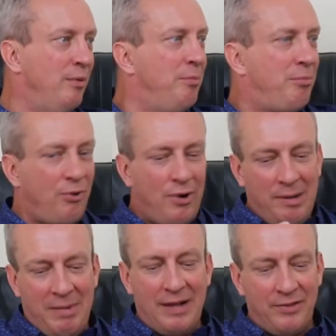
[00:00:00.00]
You know, we pray
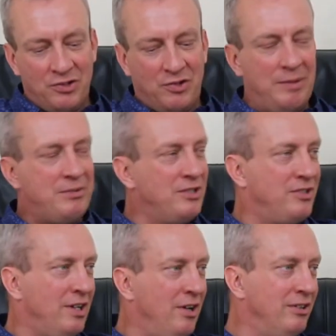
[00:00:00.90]
back the scriptures
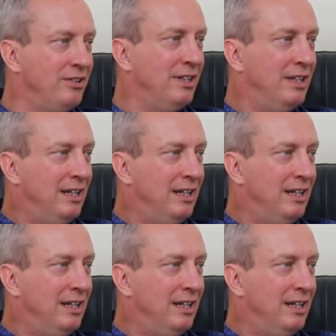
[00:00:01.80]
to God